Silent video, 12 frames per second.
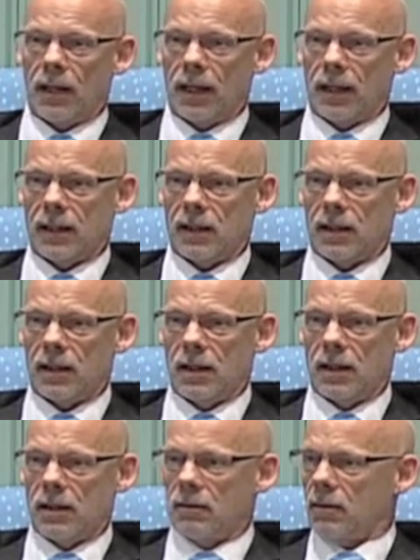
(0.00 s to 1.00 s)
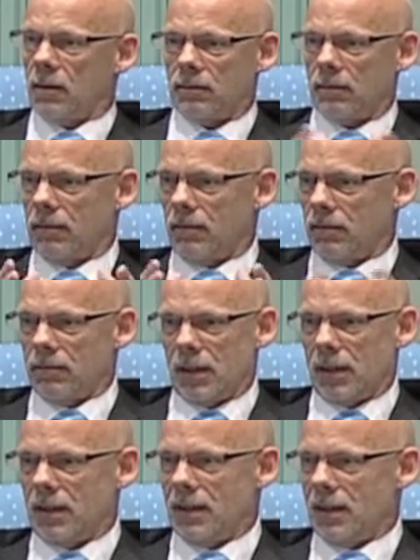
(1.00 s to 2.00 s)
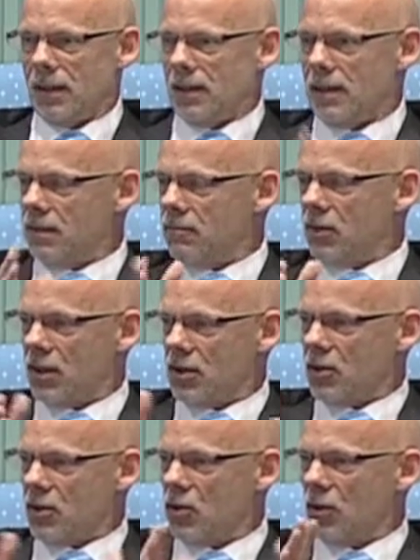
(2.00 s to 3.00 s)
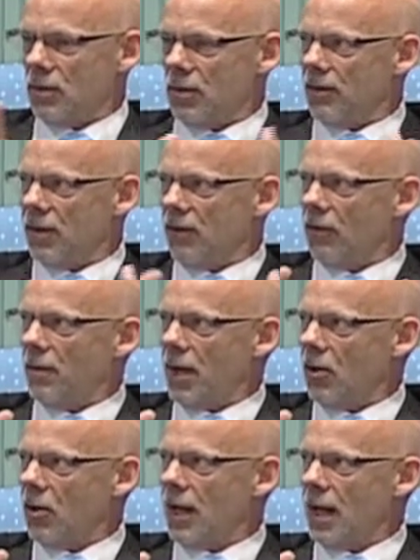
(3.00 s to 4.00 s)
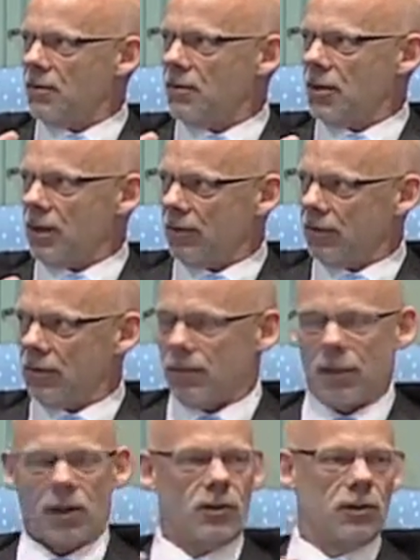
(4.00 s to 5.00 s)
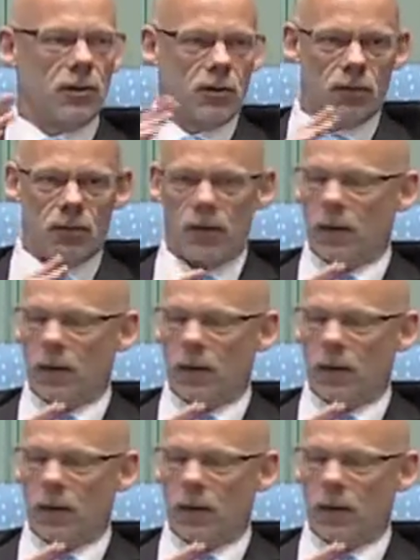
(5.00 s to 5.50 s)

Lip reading: and it's just going to be a bit of a paradigm shift compared to